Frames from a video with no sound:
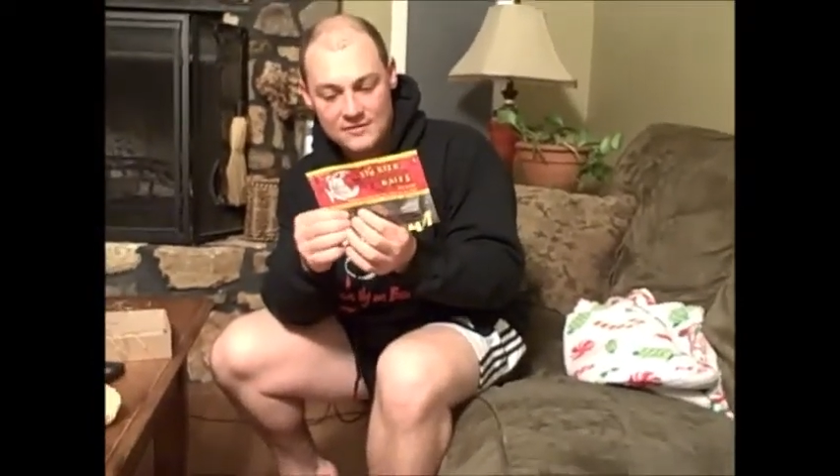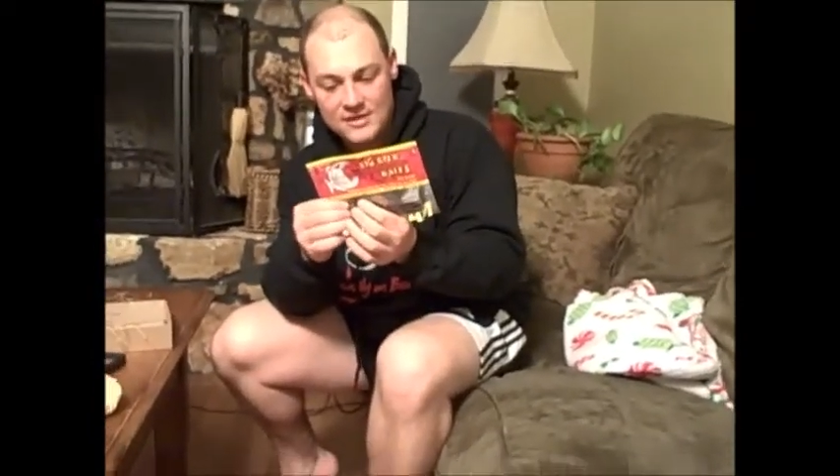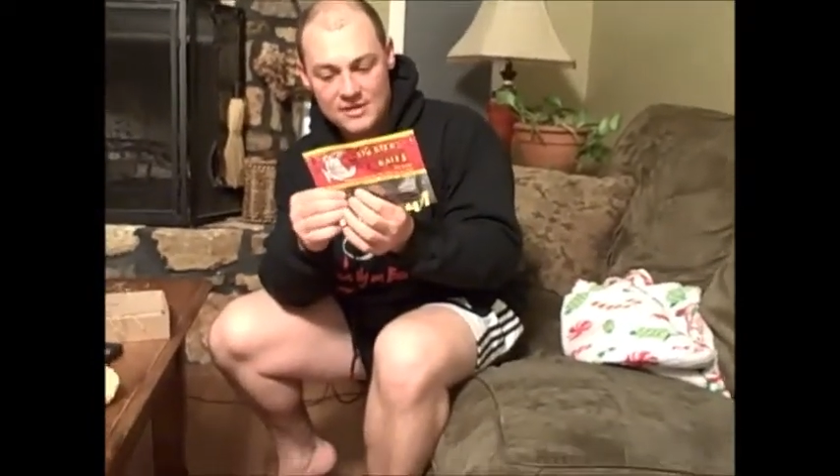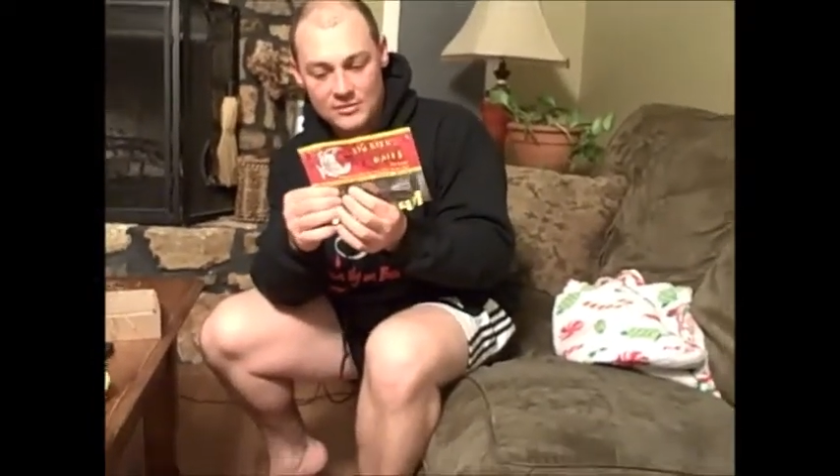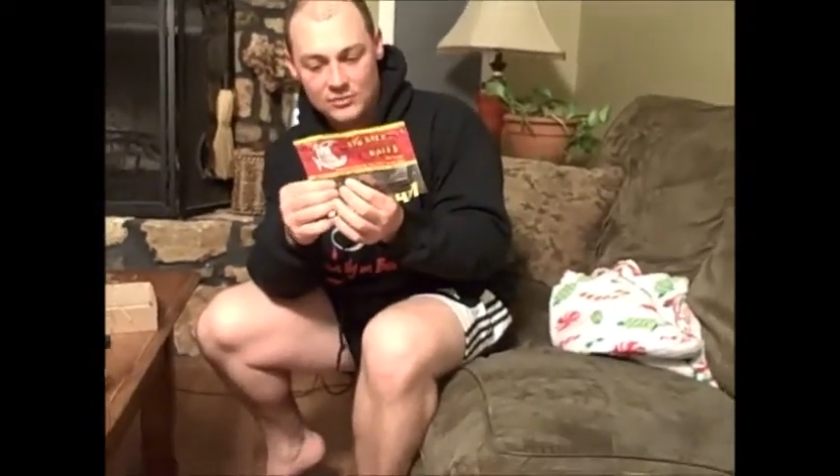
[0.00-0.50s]
of
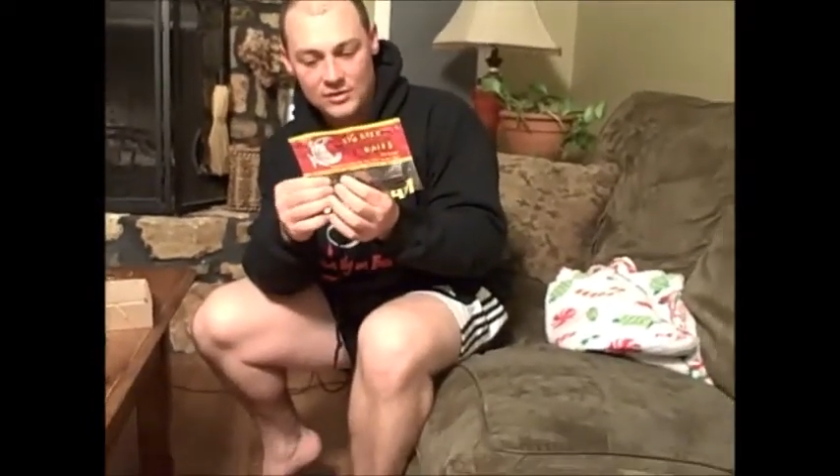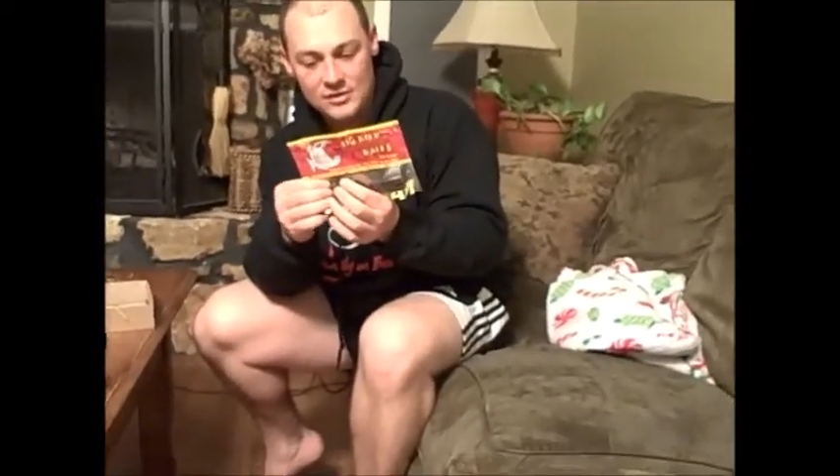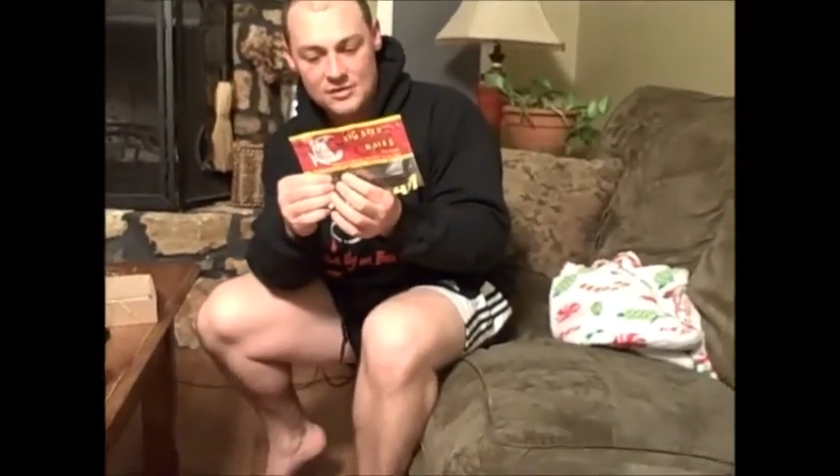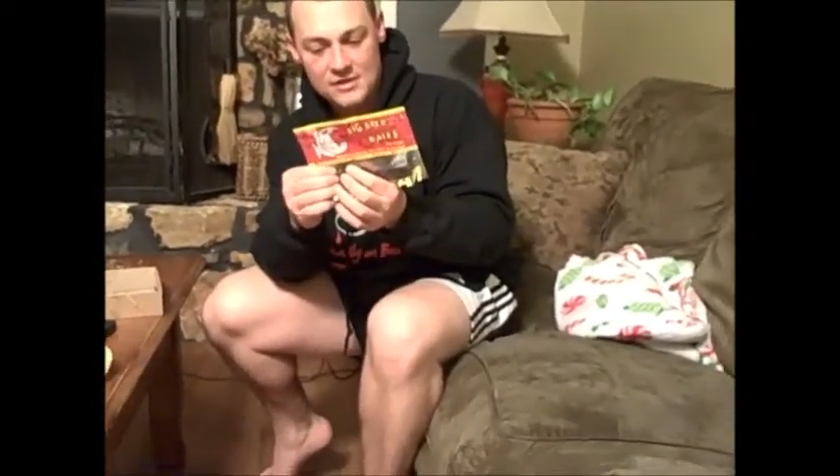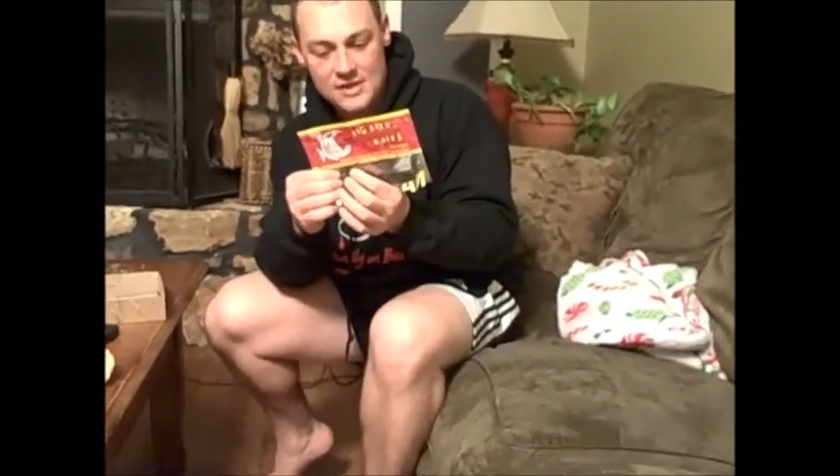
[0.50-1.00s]
a
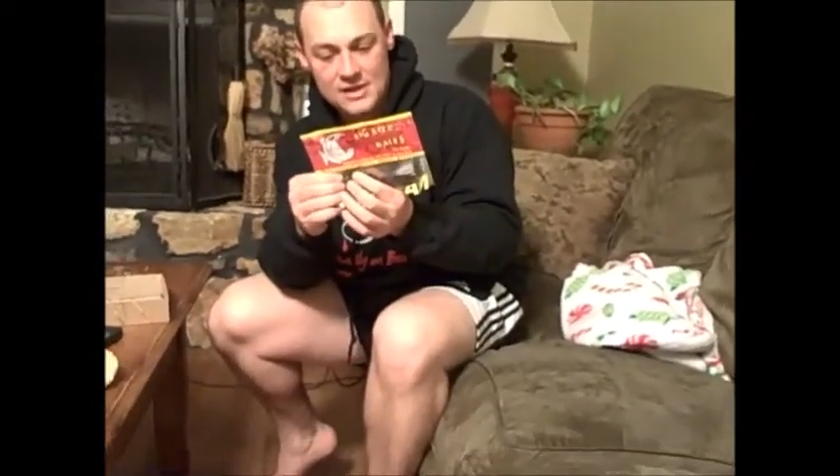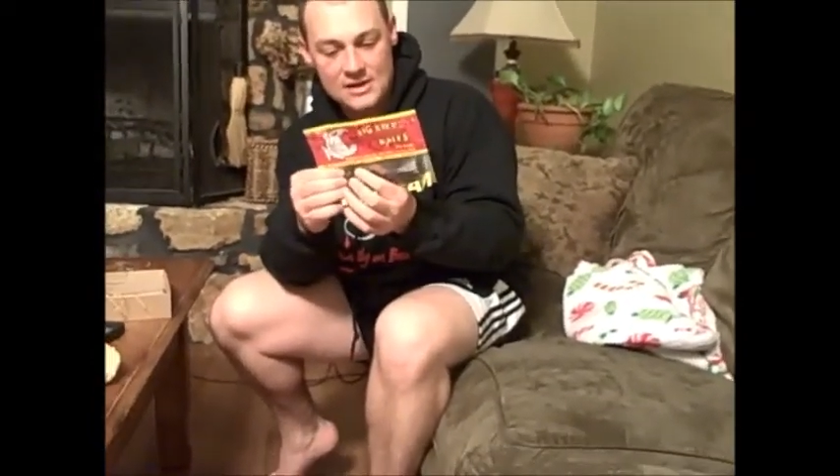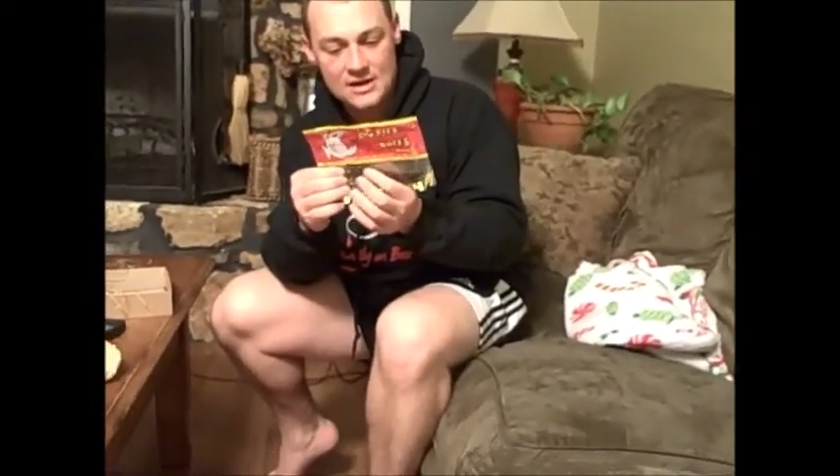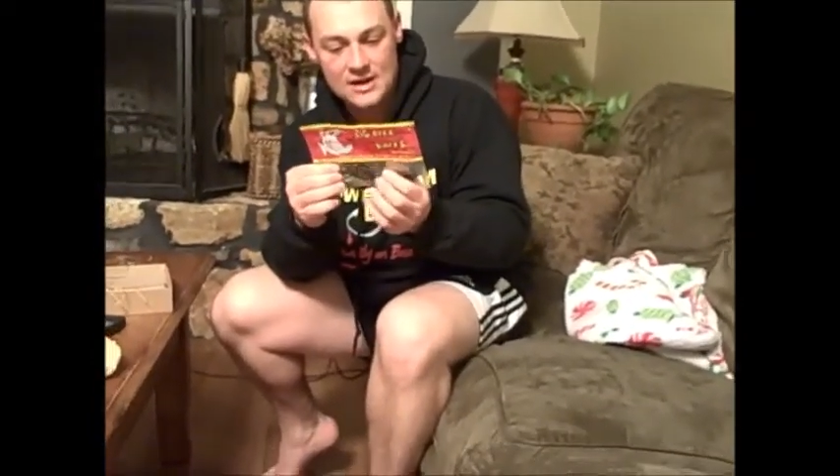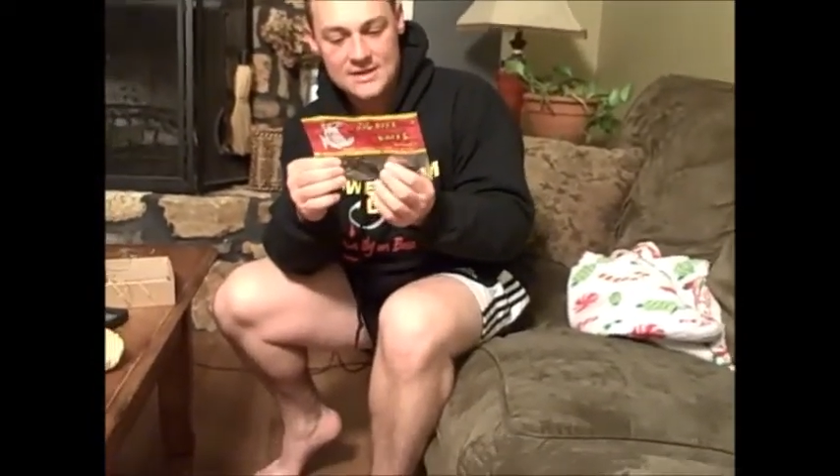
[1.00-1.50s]
really
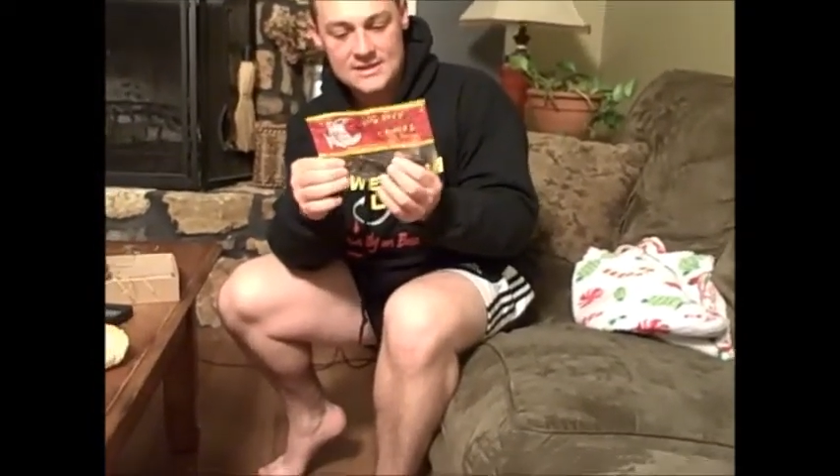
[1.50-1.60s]
thick, high